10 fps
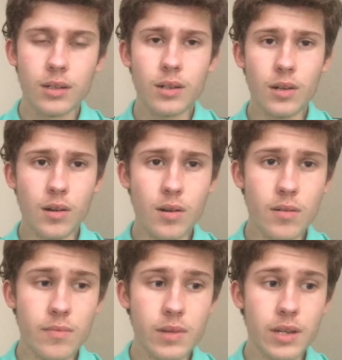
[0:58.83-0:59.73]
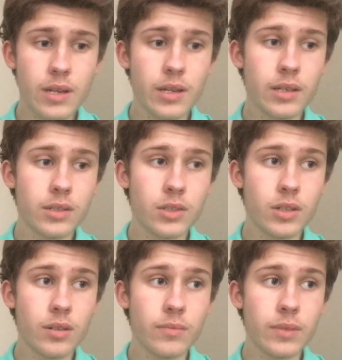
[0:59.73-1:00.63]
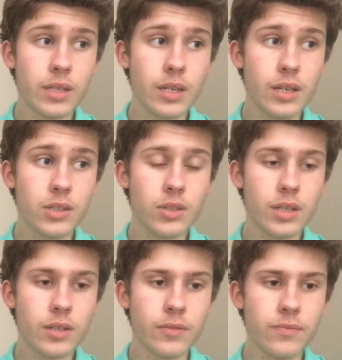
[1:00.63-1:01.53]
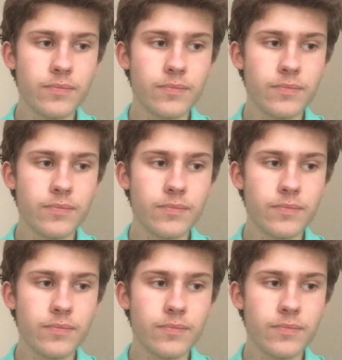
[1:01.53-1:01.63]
Um, and um, he has like a